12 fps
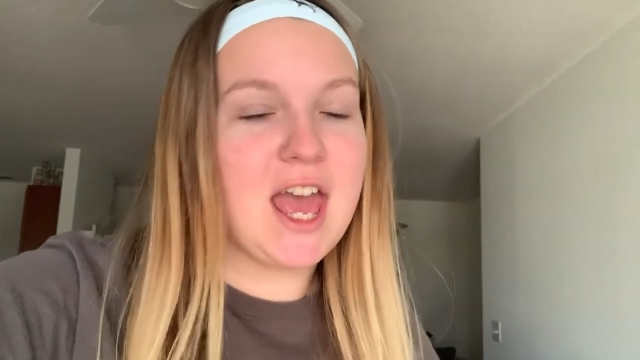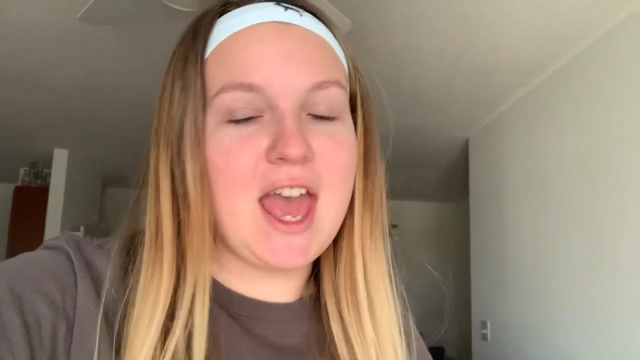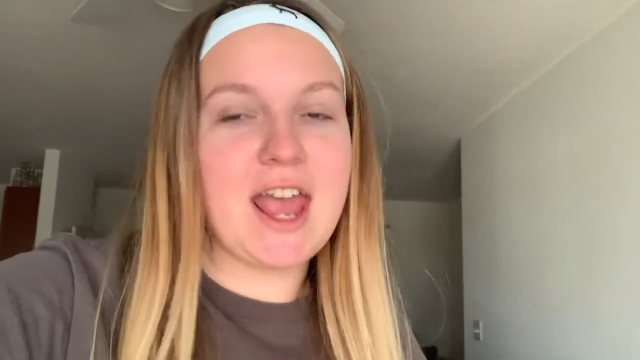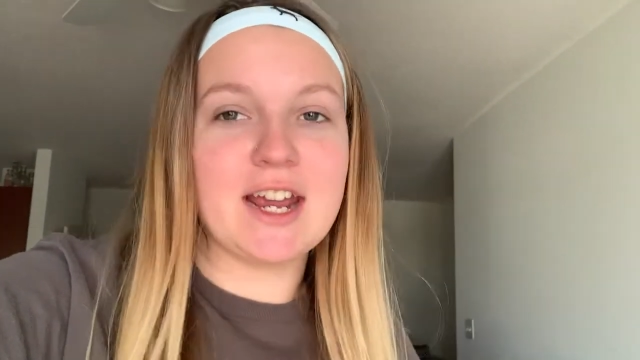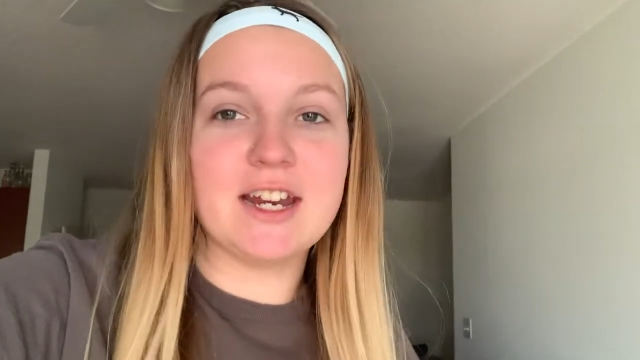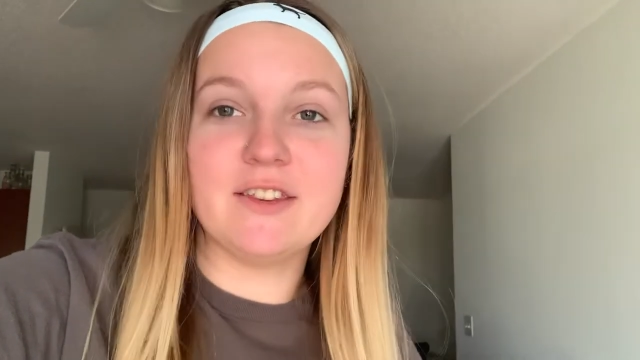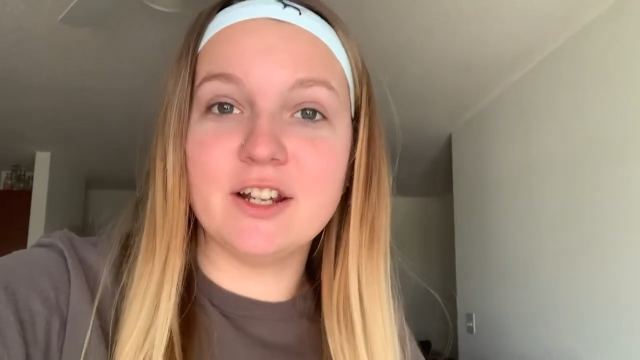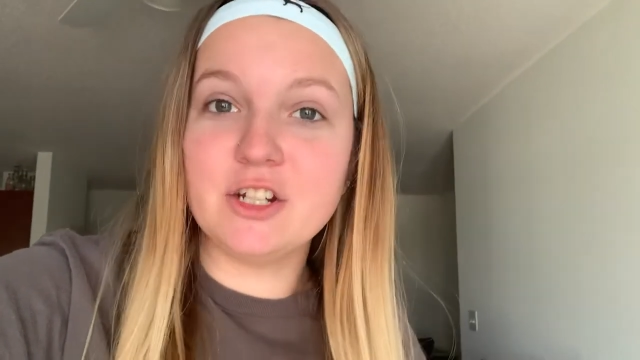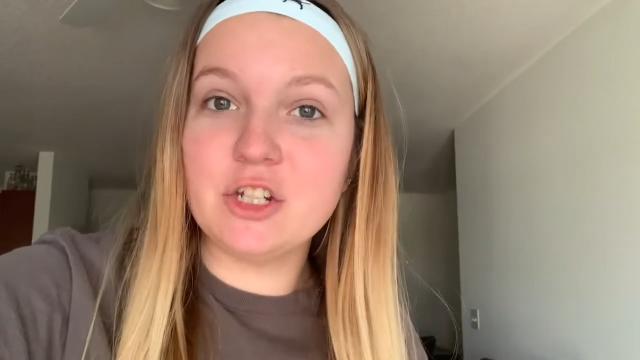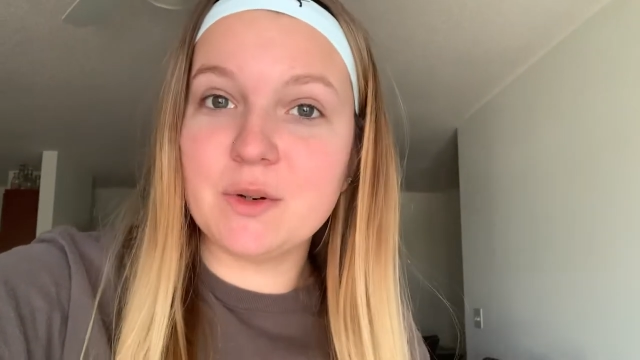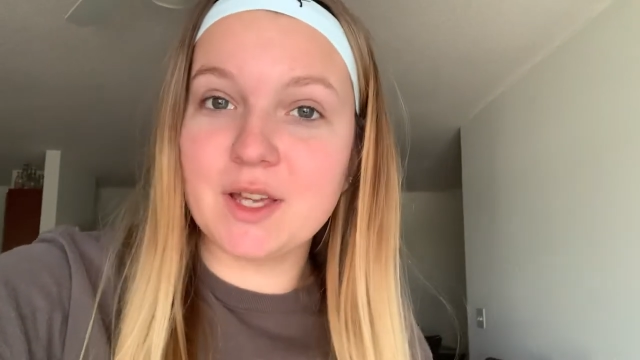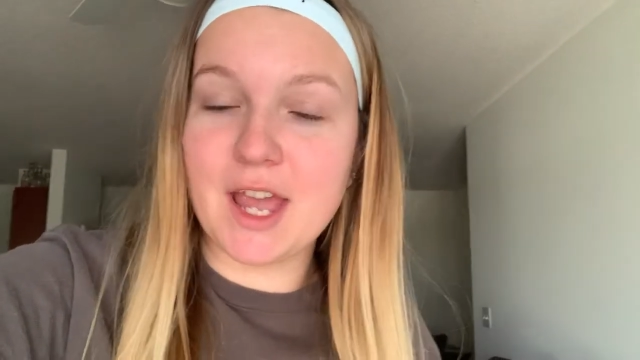And they're
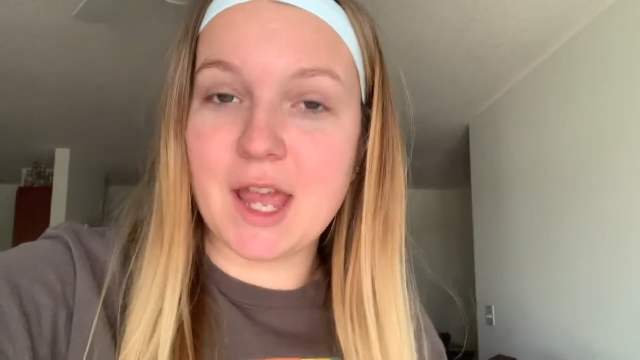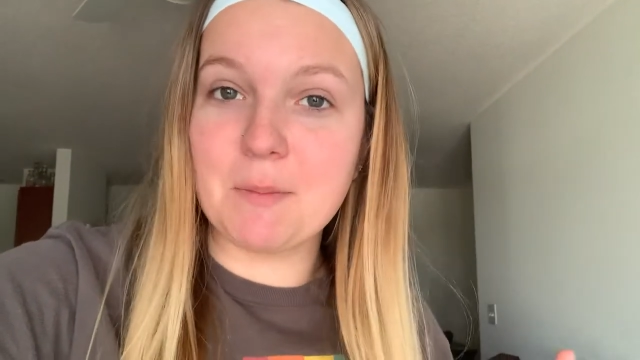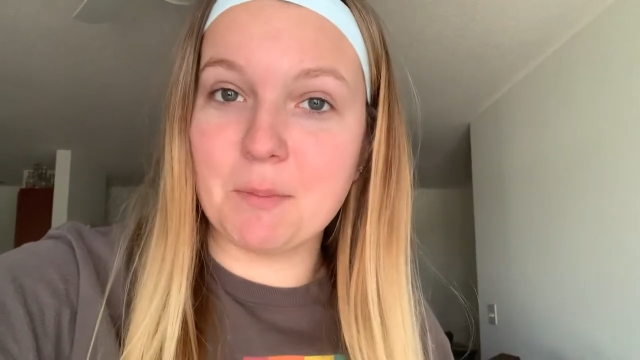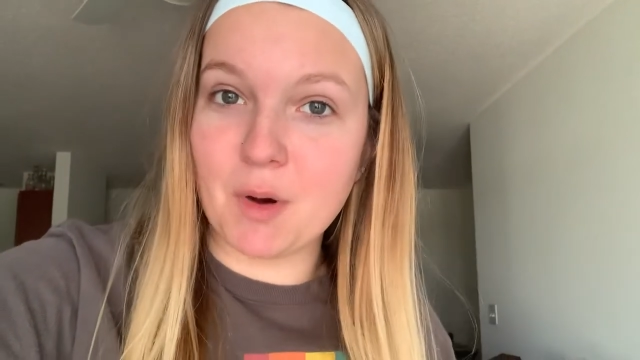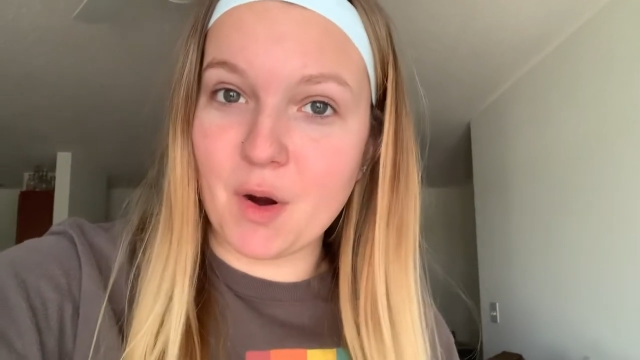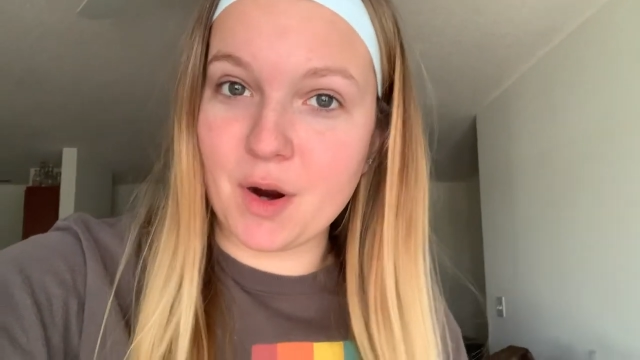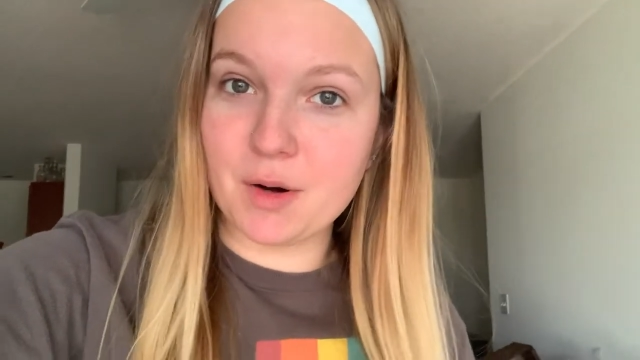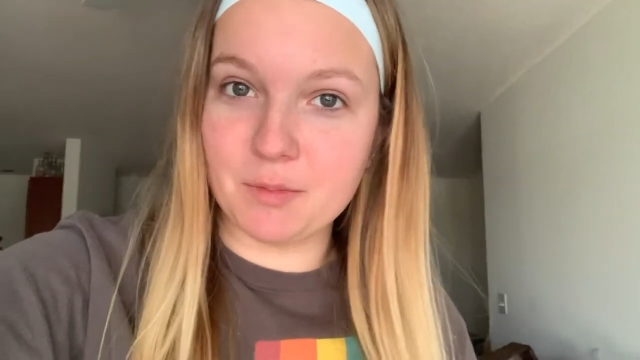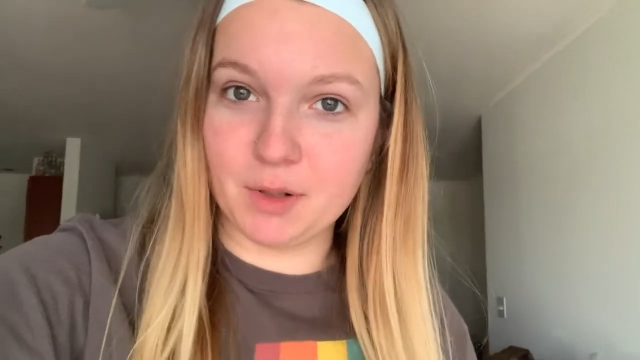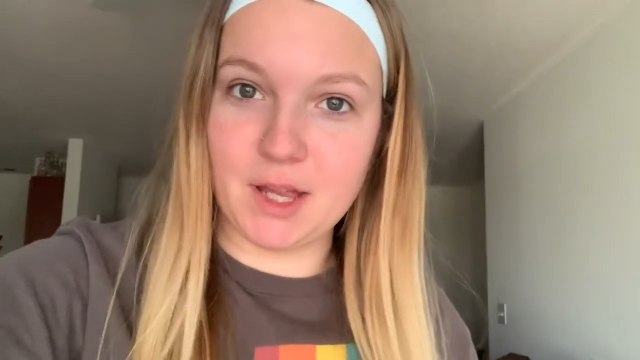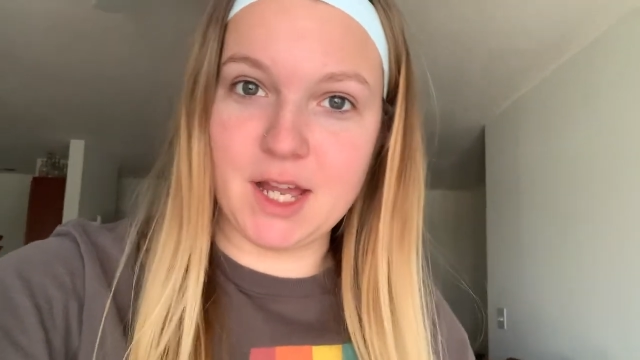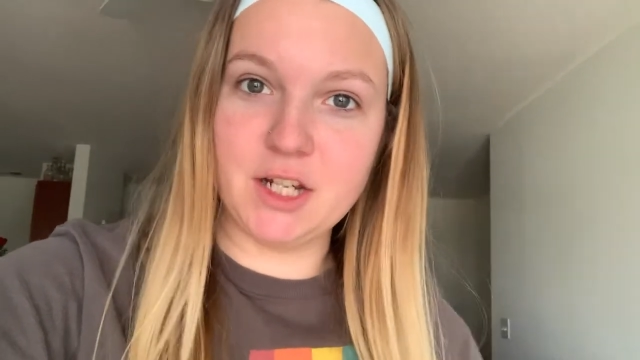doing a bar
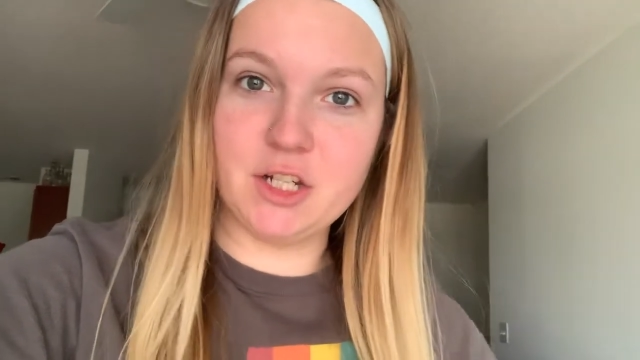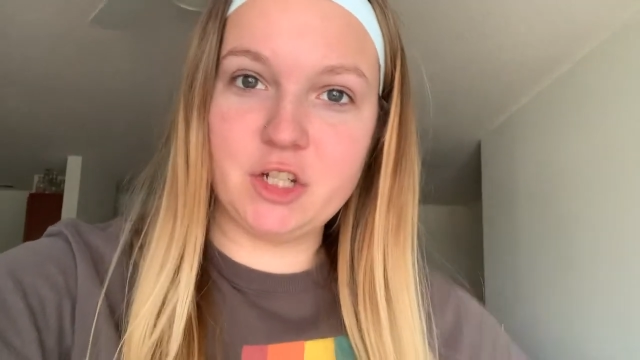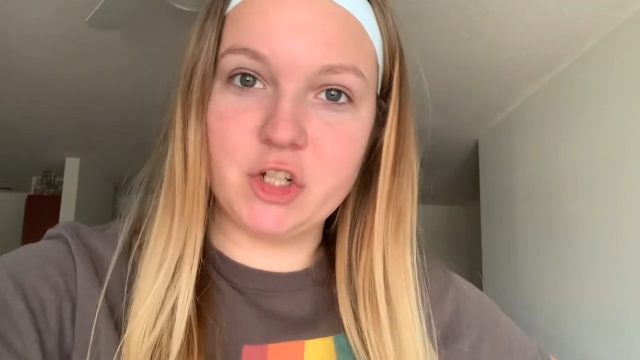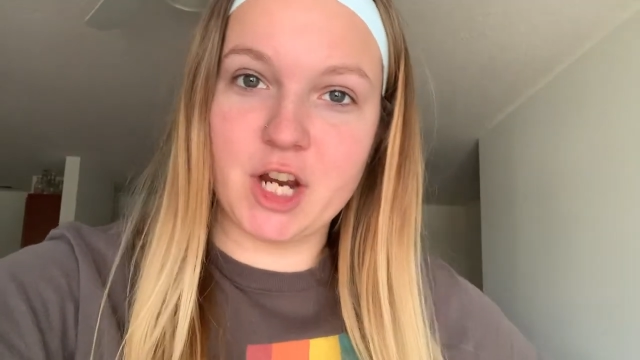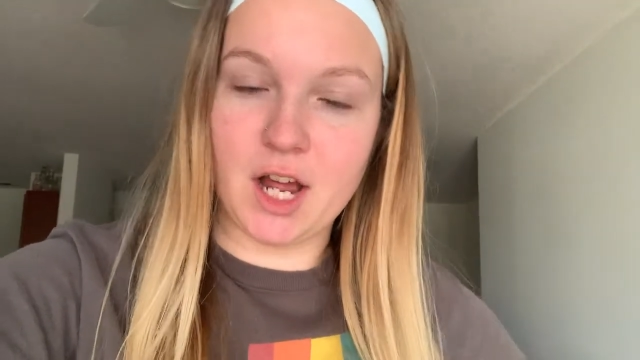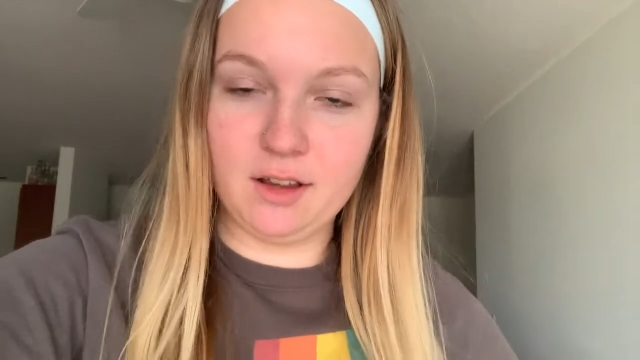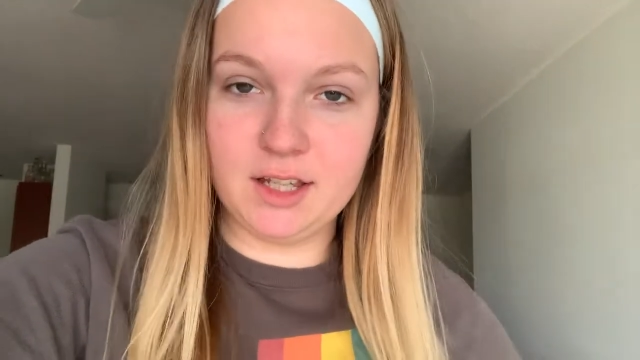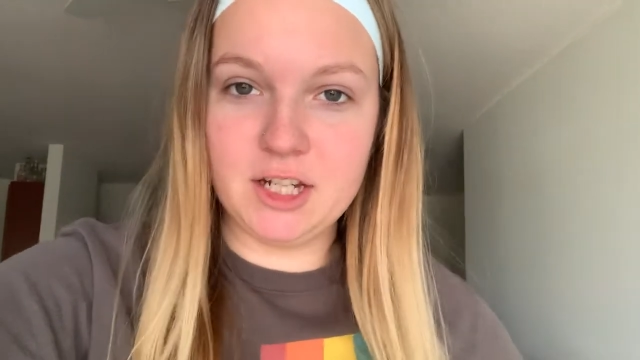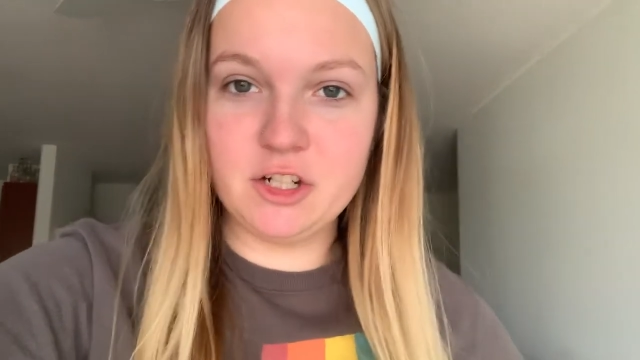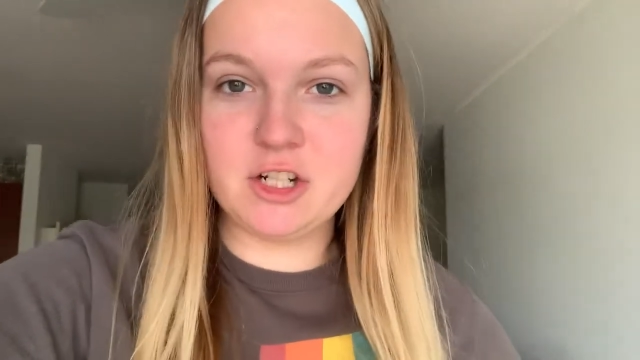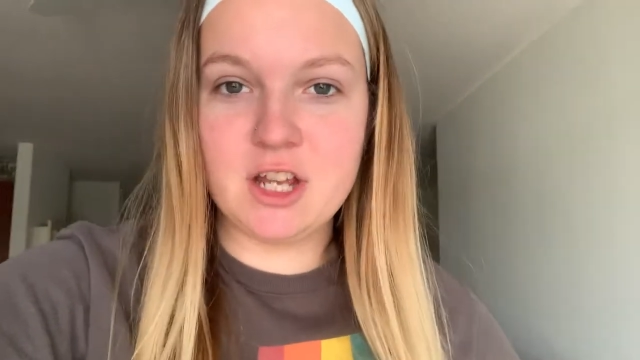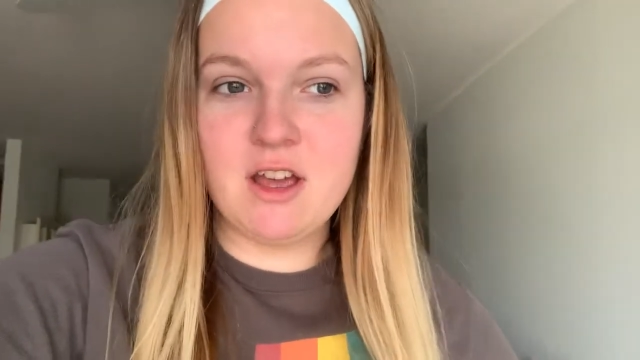blend
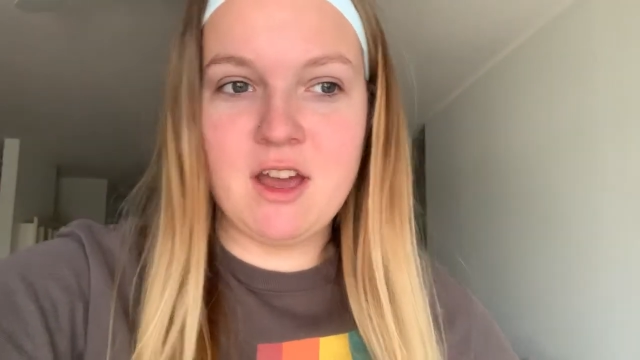challenge,